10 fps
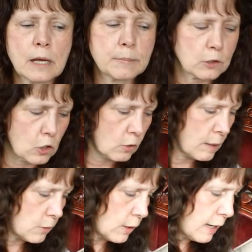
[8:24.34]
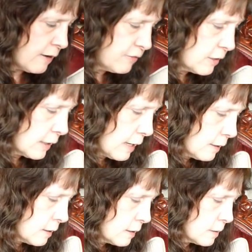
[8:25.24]
I better go. I'm going off
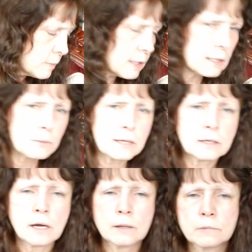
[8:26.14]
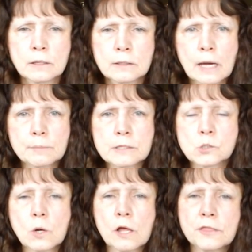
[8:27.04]
again. But anyway, um, God
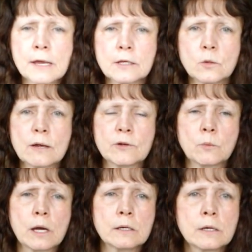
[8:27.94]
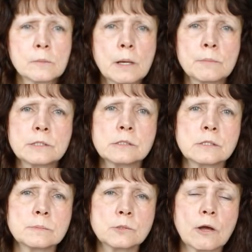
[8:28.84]
bless you all. Thank you, everyone. Remember to
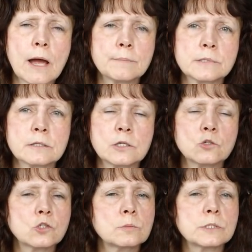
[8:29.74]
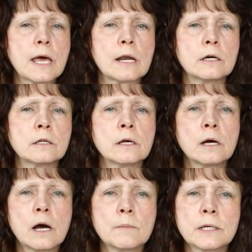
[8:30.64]
subscribe to the YouTube channel.
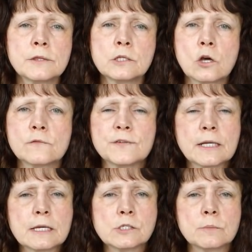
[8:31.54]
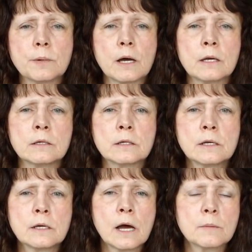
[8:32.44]
Um, hit the notification button.
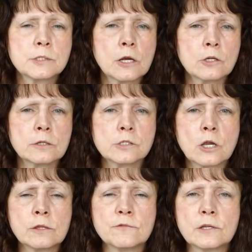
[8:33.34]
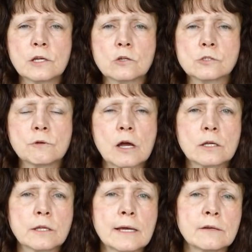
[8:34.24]
Um, share, share the videos
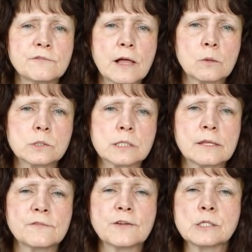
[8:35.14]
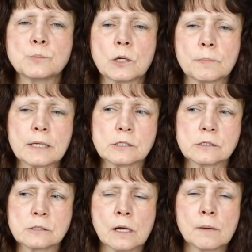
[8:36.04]
around and like and follow us on the Facebook
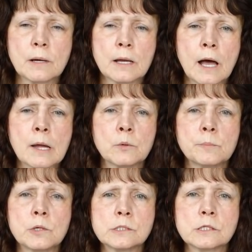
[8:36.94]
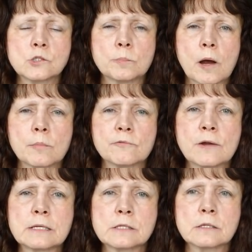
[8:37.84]
pages. Um, I, I, will put Sister Barbara
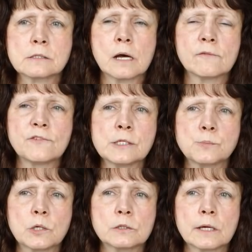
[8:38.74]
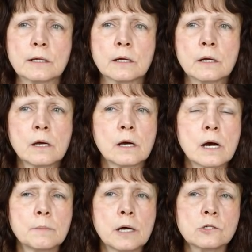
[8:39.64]
Francis um, Facebook link
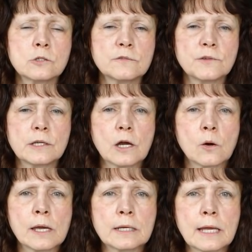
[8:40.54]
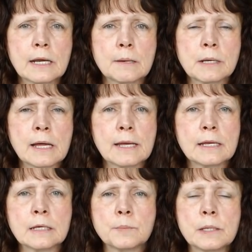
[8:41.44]
um, under the video. And again, I'm not
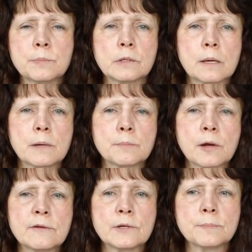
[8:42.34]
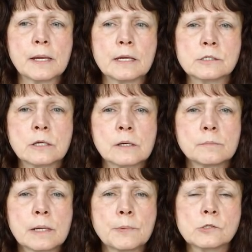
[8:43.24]
adding people on my private page,
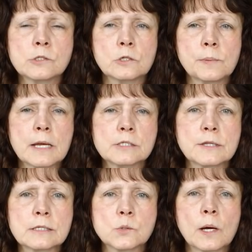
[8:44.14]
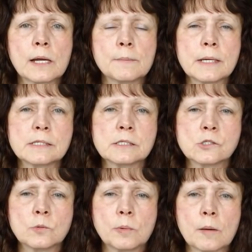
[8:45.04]
my personal page. That's why I made
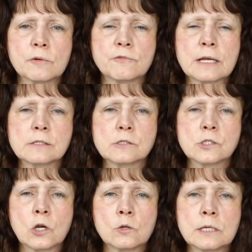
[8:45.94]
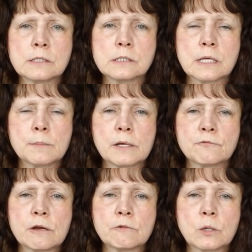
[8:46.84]
Sister Barbara Francis. You don't need to send me
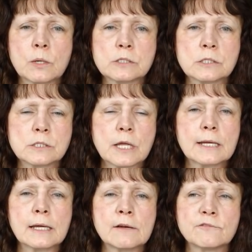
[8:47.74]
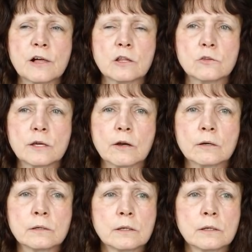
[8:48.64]
a friend request. Just like and follow there.